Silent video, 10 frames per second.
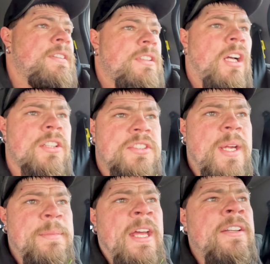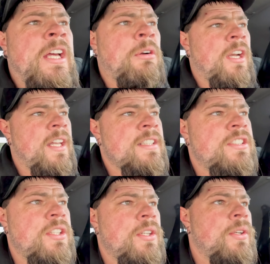All strapped down, now we're
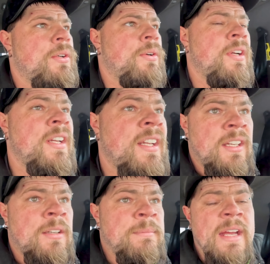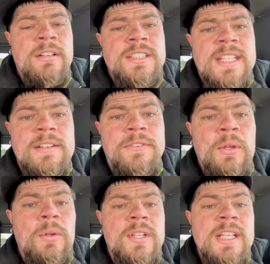heading to Maverik to get
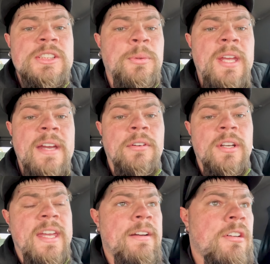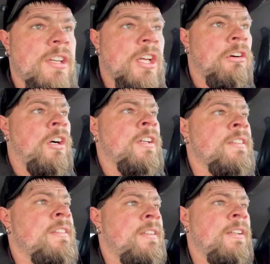fuel because we have a recovery to go
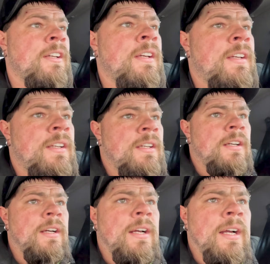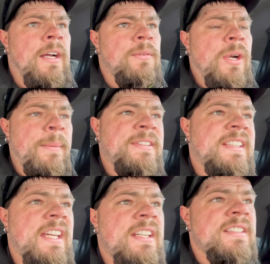on. Uh, Robby
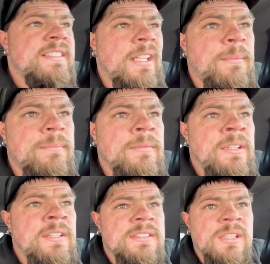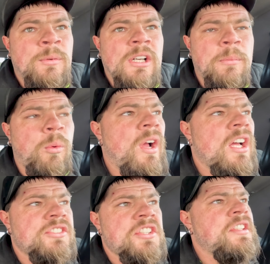said it's something somewhere up Wales or